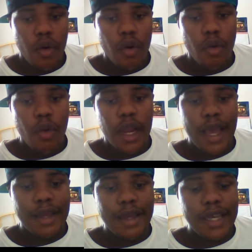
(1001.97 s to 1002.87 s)
with at
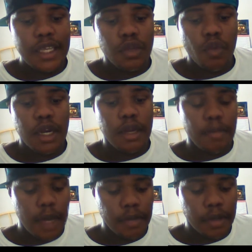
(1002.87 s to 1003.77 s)
least one of the
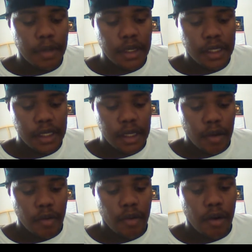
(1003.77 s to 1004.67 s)
members,
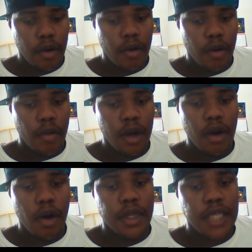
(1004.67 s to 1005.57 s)
one of the already
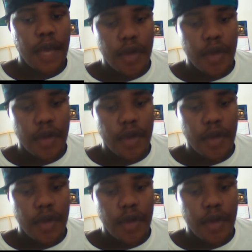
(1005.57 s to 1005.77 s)
established